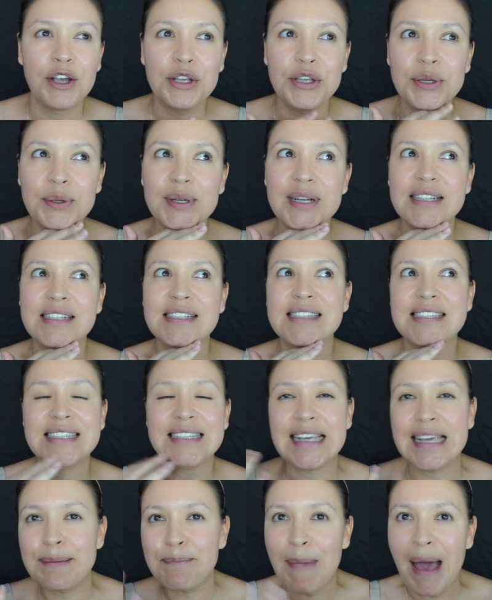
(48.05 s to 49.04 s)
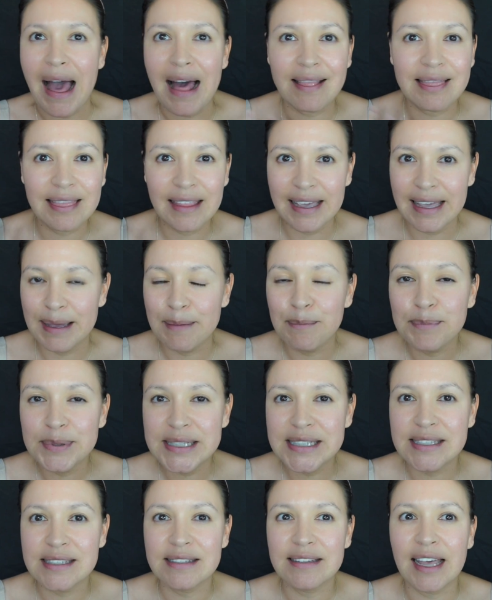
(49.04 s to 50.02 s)
You didn't see matte lips.
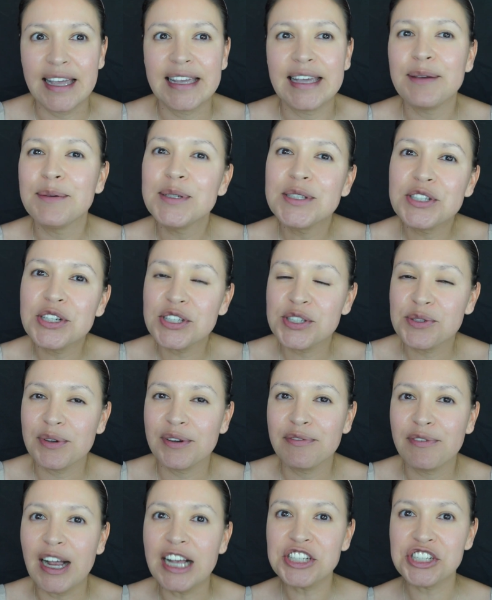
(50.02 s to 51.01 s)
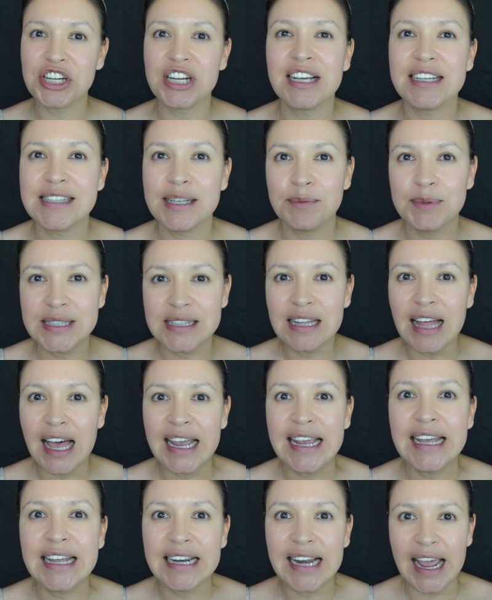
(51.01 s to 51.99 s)
Like, it was just refreshing because it was
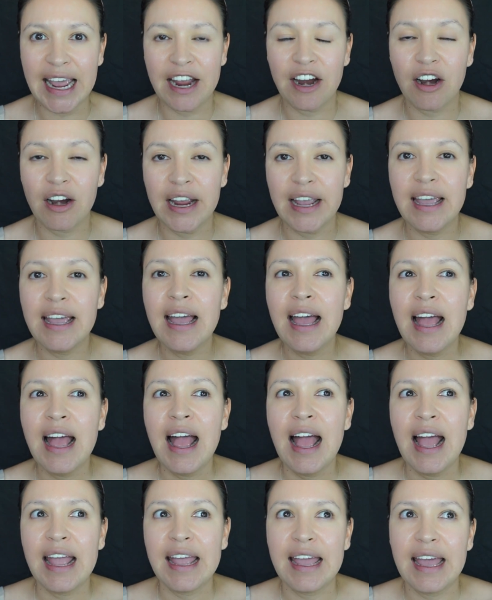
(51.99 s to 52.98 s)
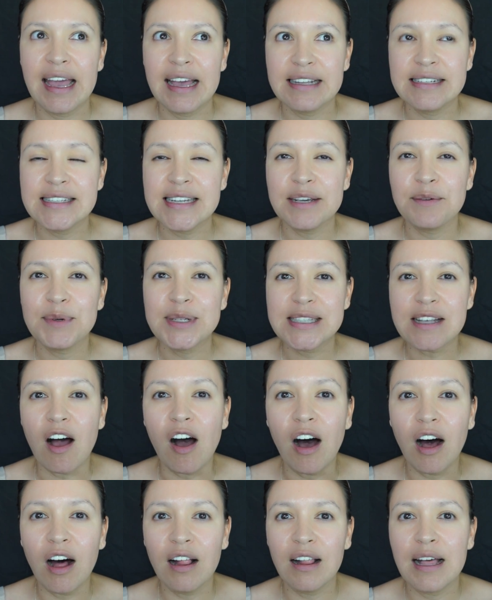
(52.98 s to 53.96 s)
light and airy, and it was
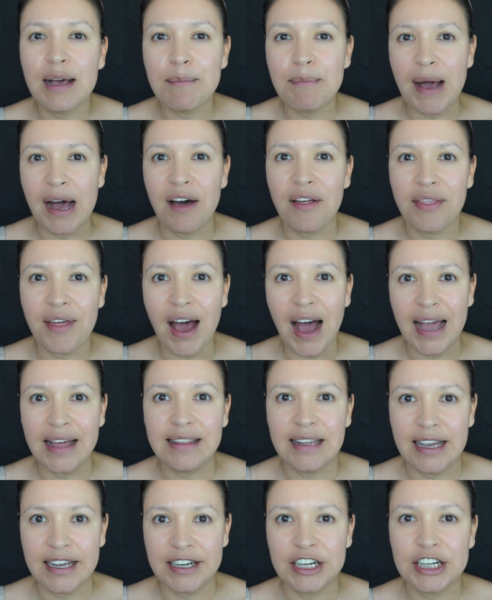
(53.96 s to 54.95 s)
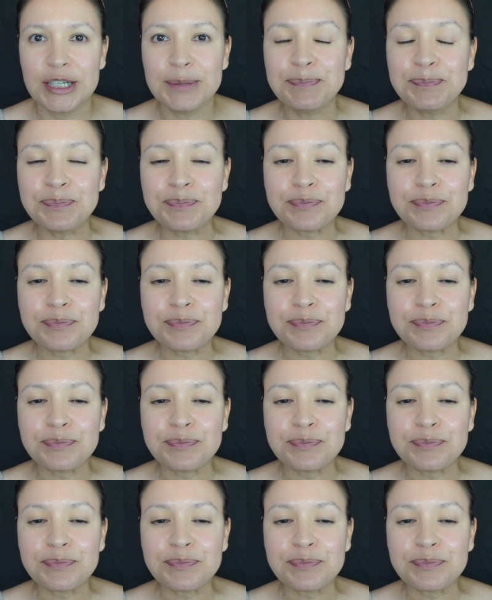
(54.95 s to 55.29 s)
all about the eyeliner.